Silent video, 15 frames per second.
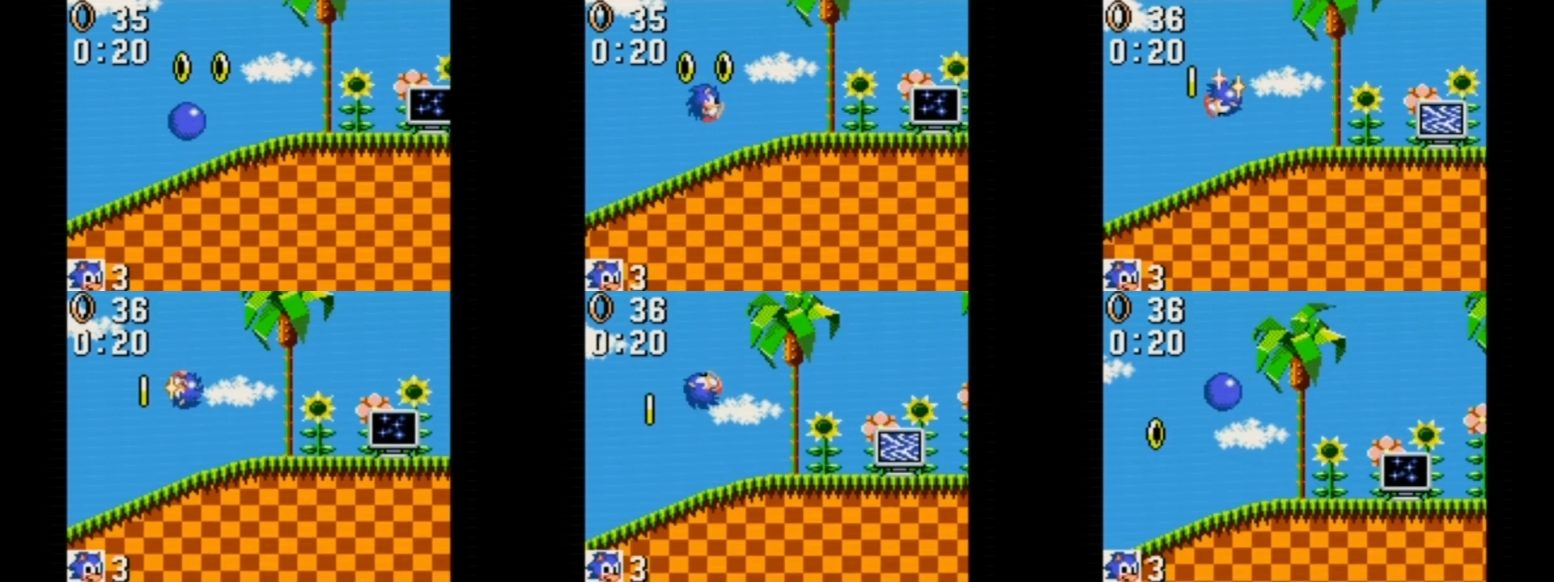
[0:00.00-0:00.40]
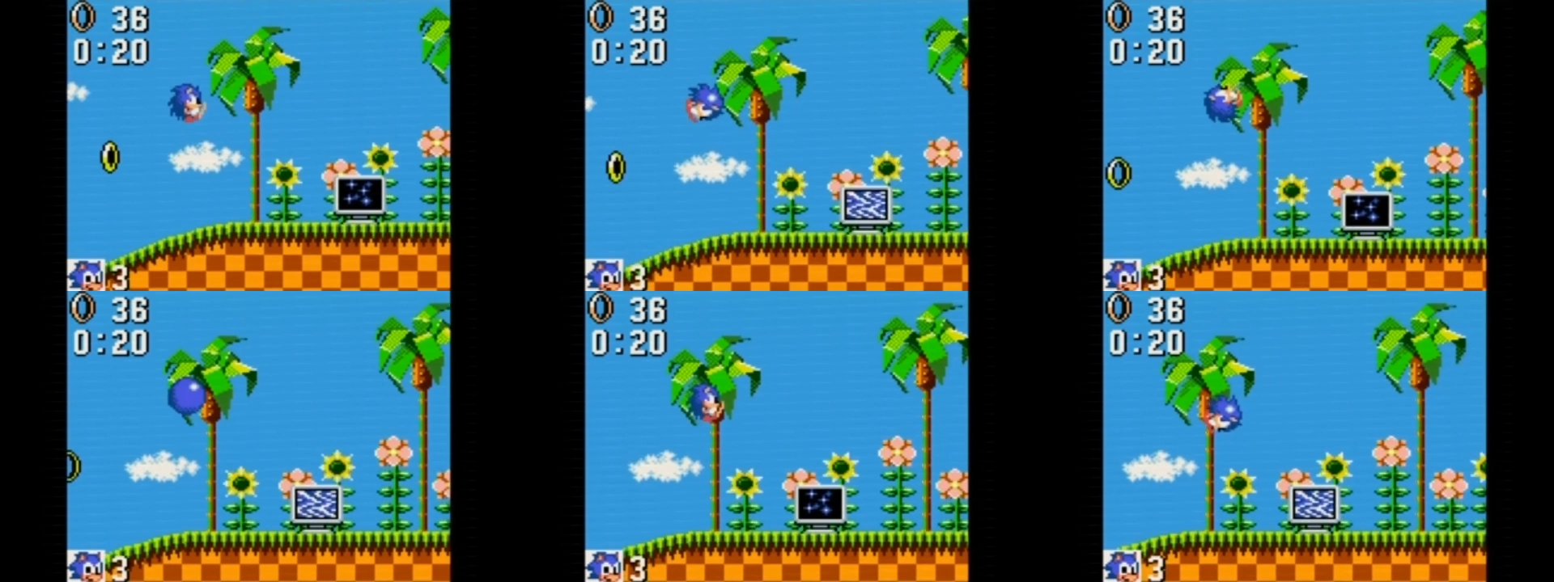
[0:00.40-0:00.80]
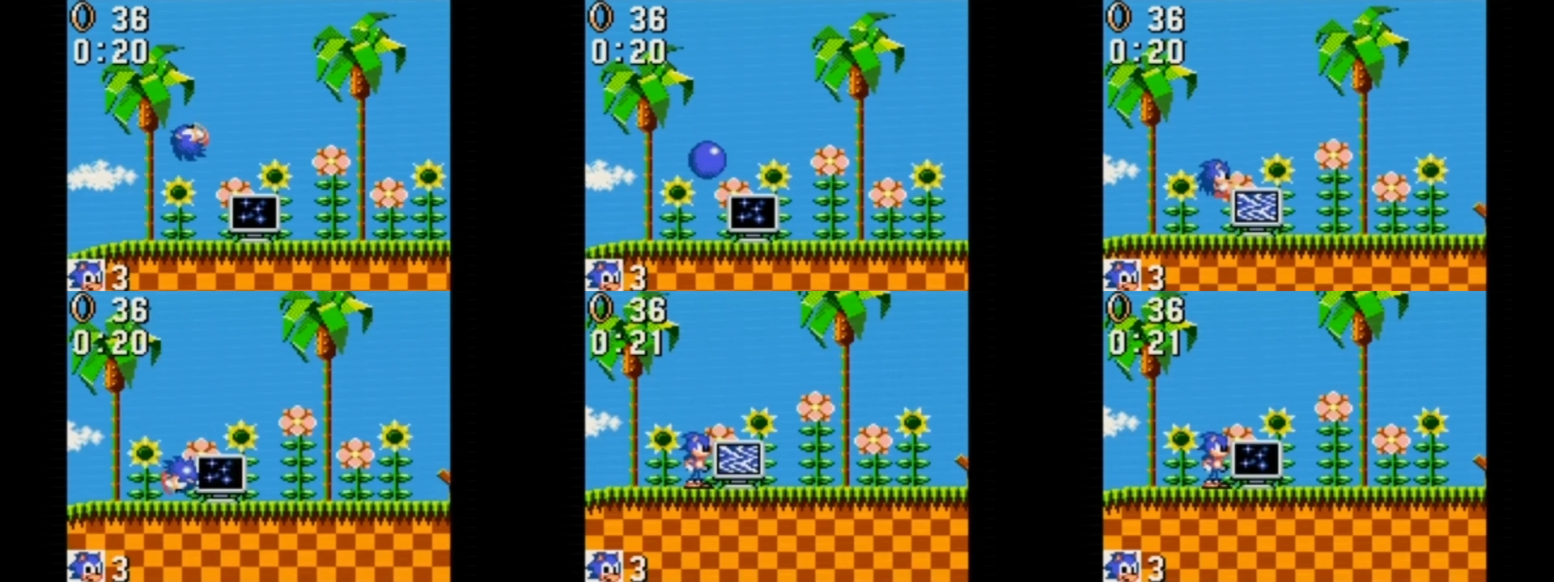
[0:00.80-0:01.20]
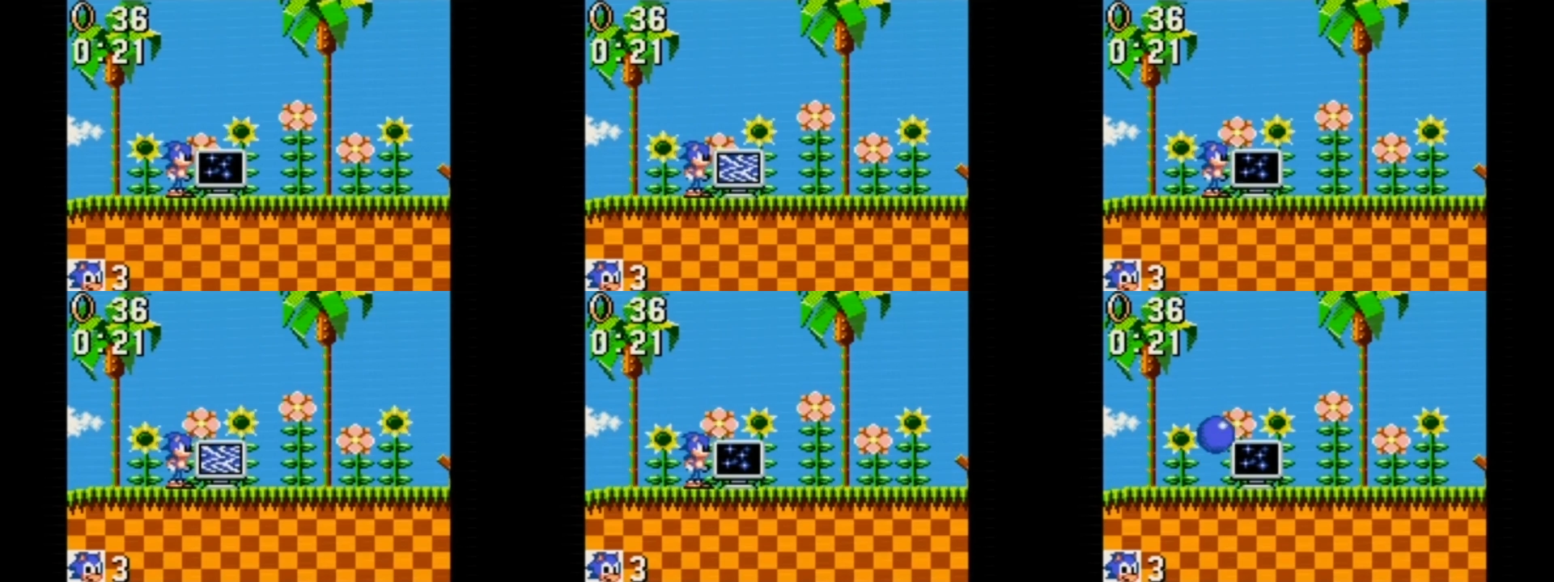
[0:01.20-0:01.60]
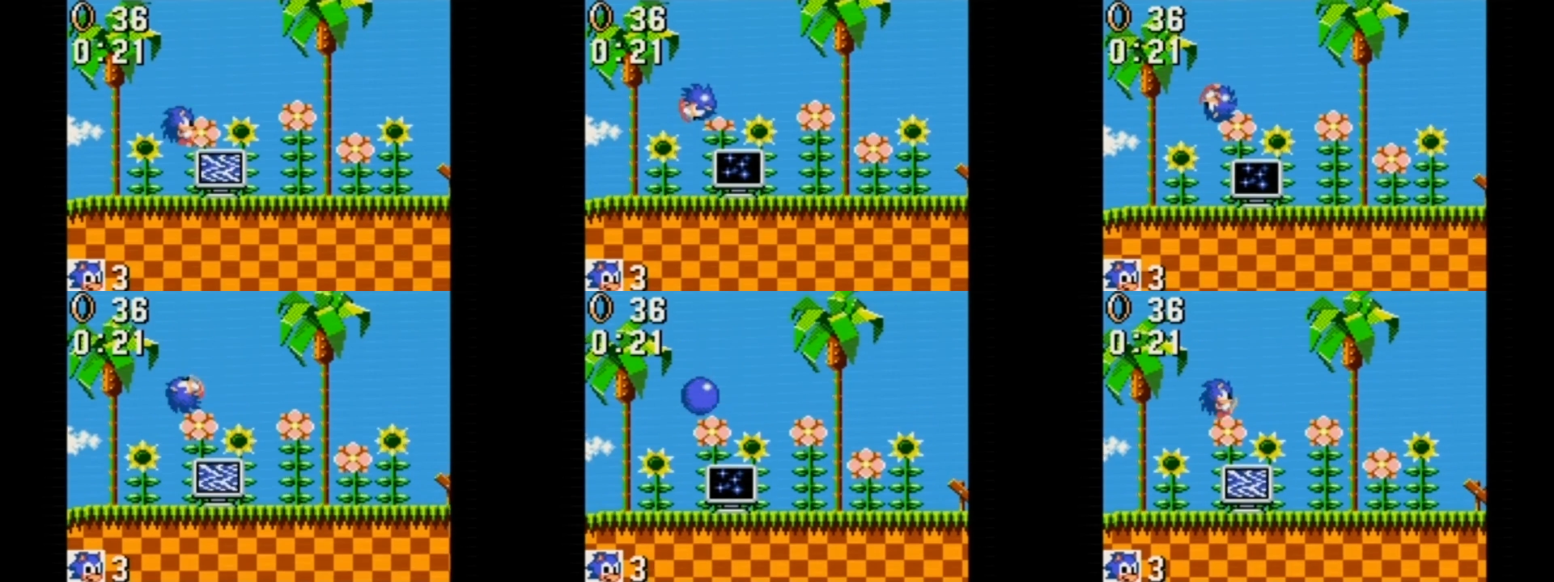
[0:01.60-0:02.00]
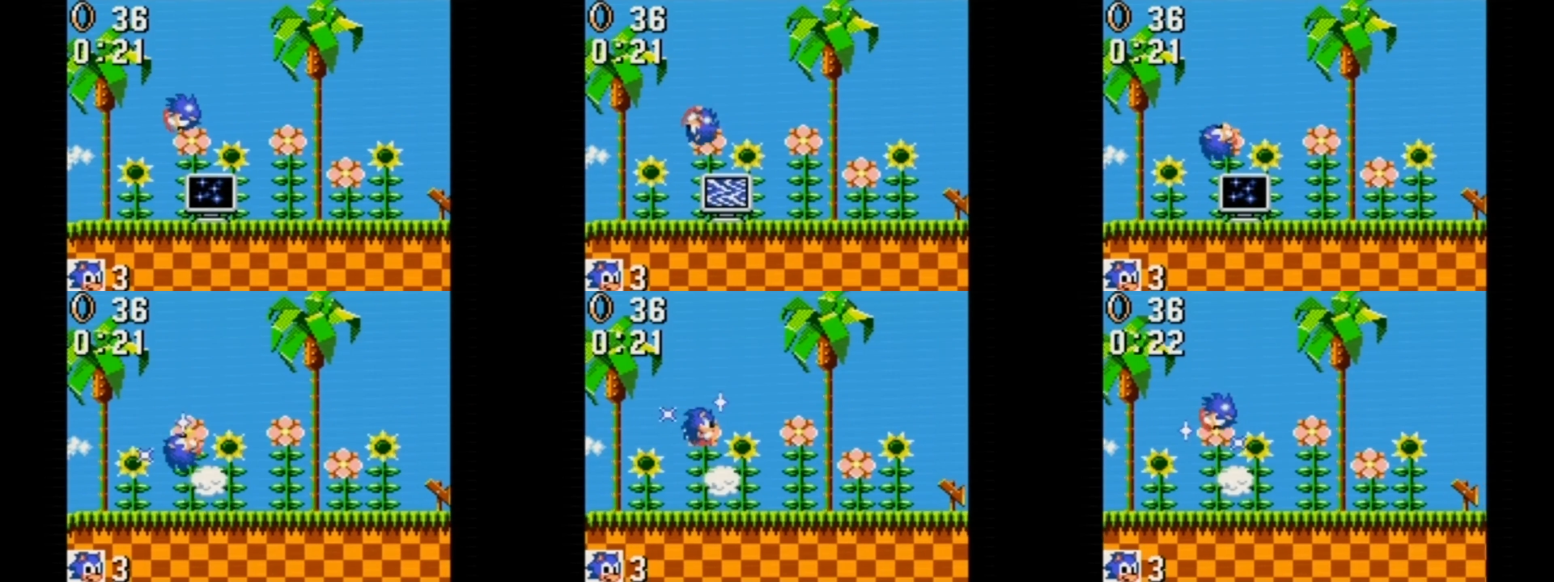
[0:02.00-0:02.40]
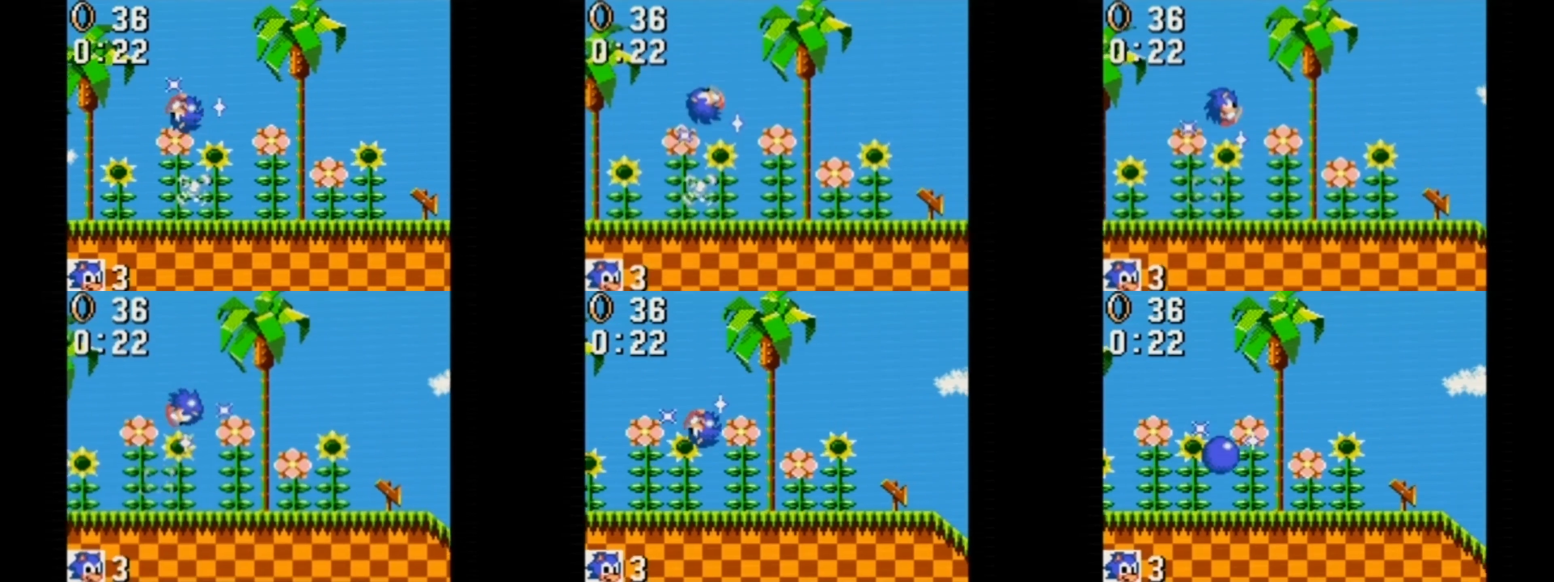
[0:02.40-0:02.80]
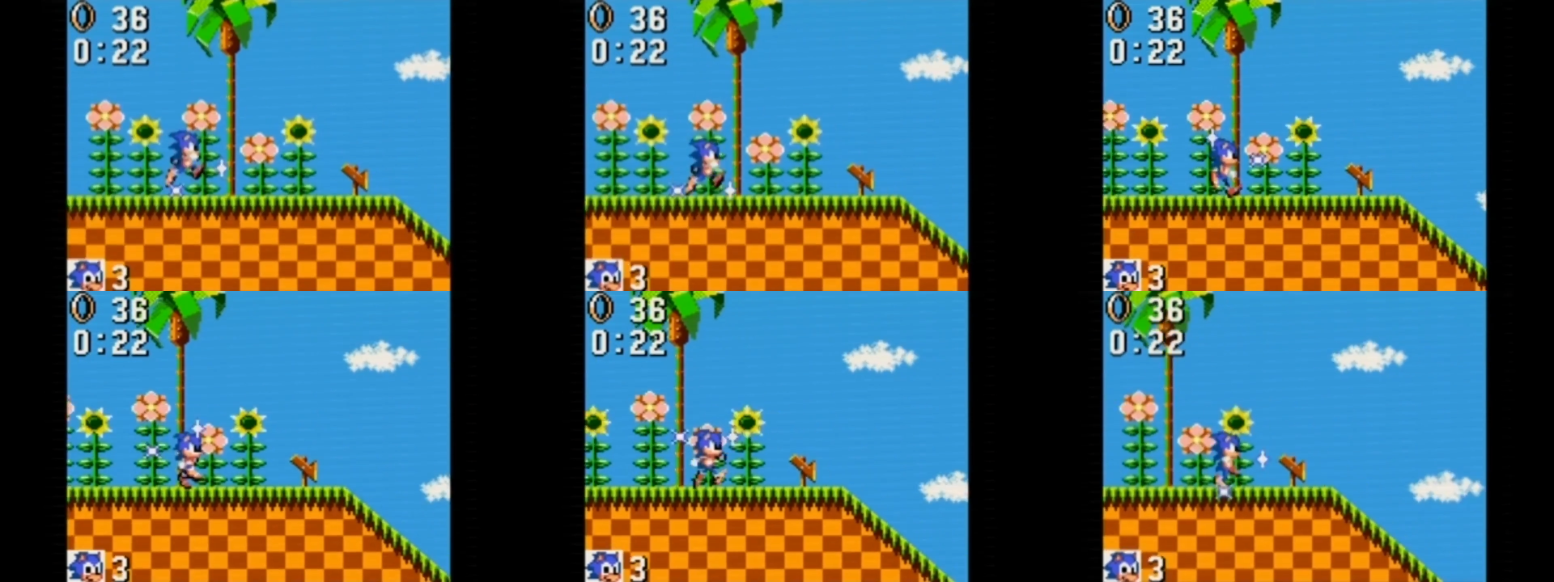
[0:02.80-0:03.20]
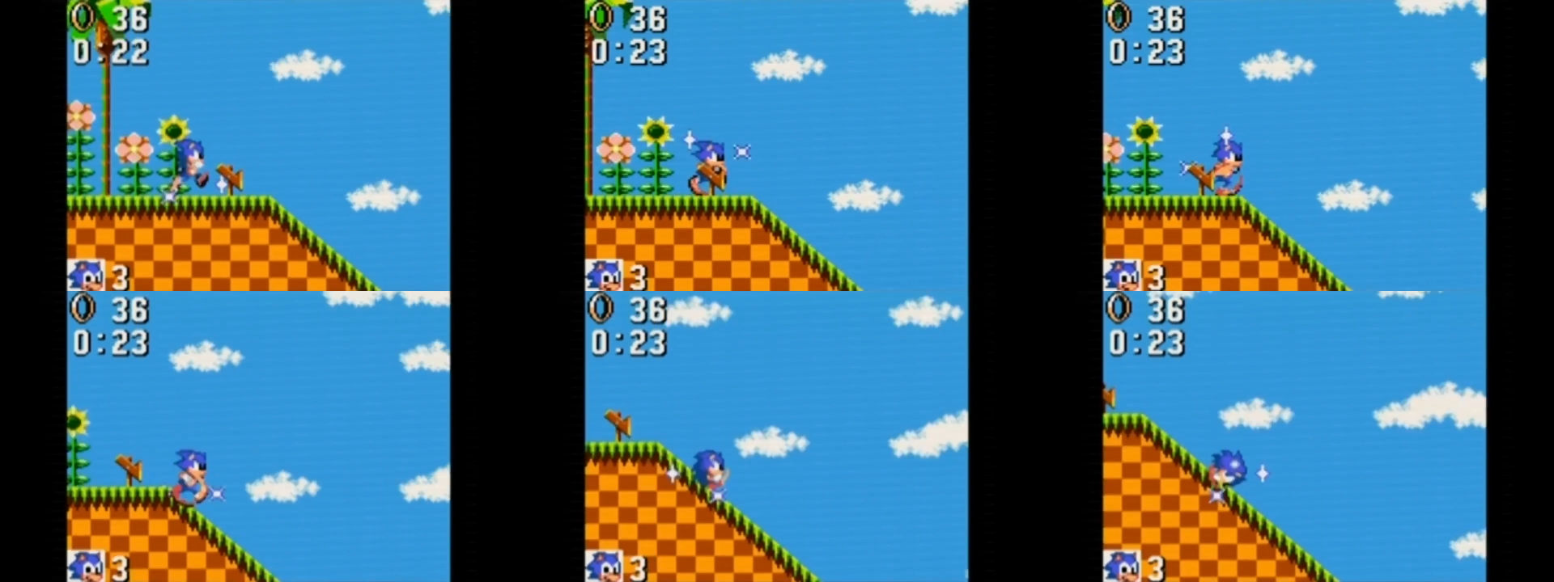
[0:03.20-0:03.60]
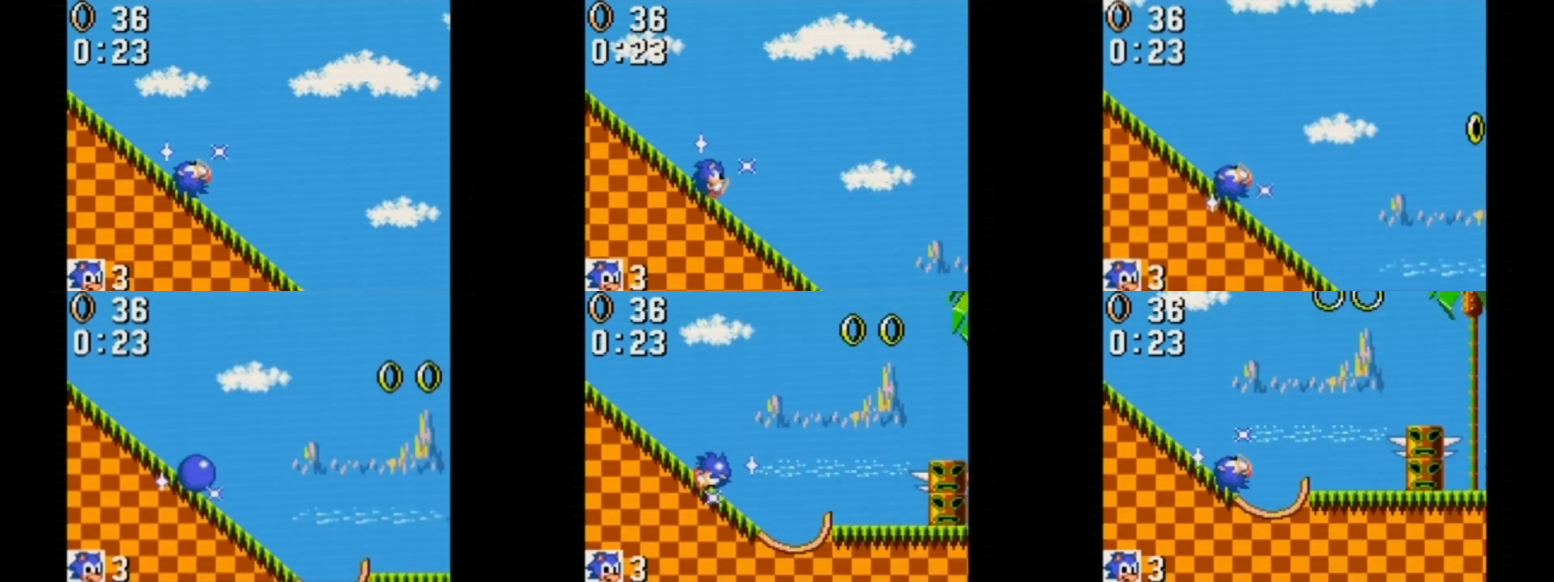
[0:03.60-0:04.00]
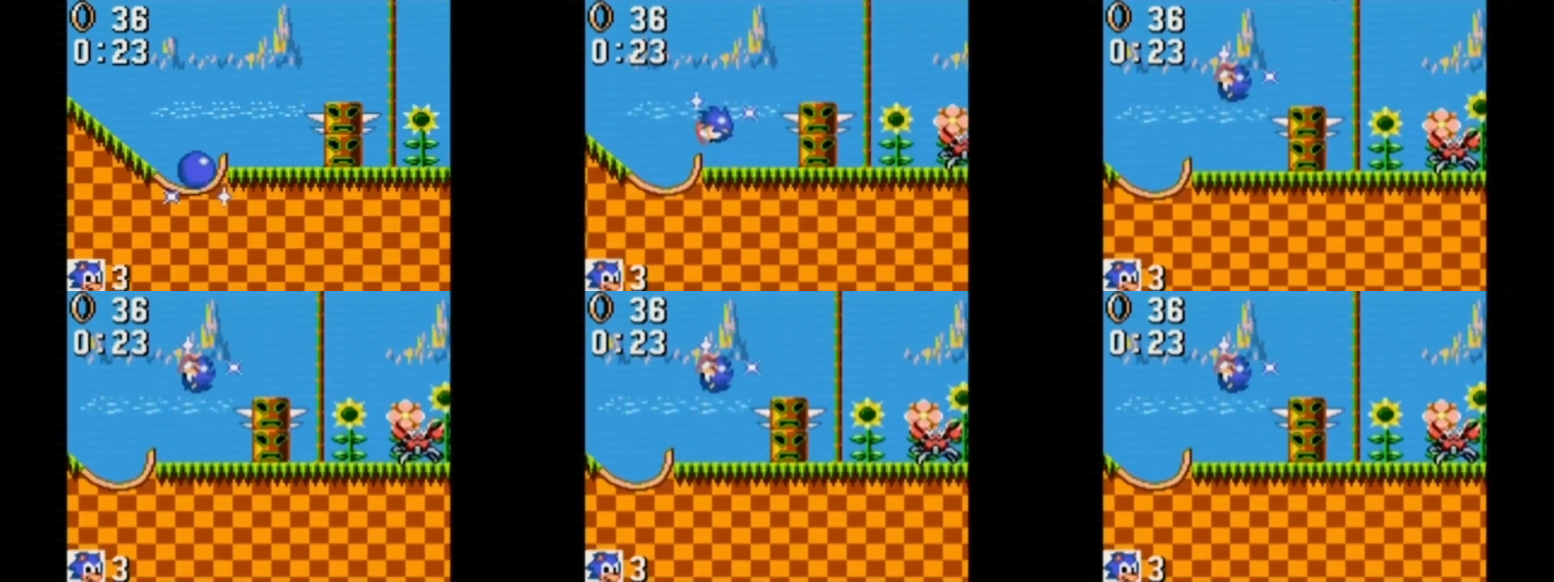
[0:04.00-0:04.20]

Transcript: Nobody's mouth can be seen.